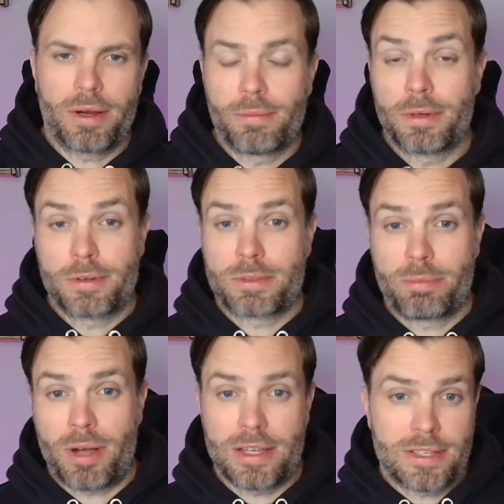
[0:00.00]
And one no
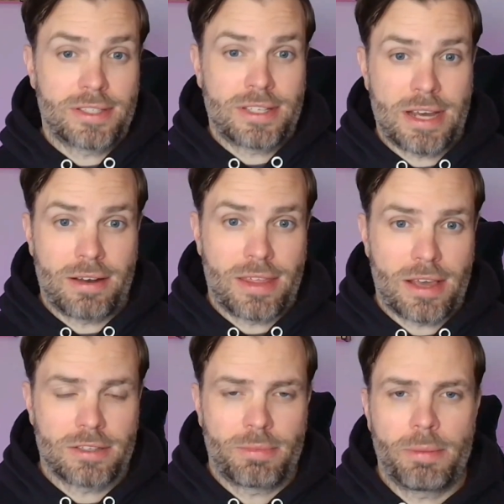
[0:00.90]
surprise, it's a town of
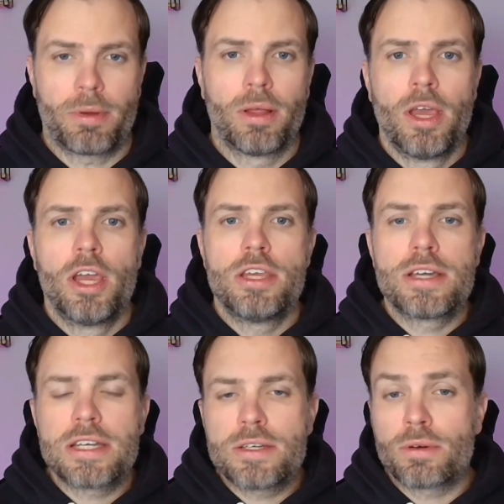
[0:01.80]
1,000 people. You
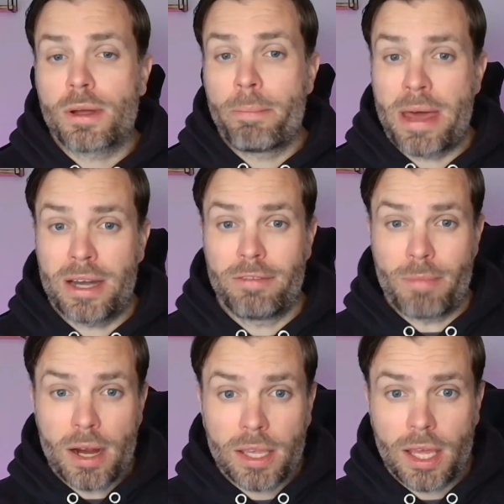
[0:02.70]
get into a competitive
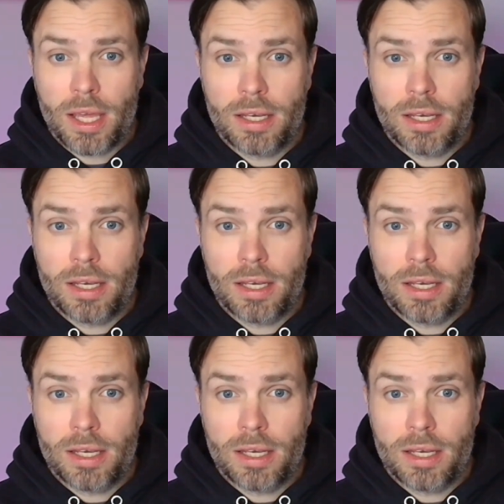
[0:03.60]
market.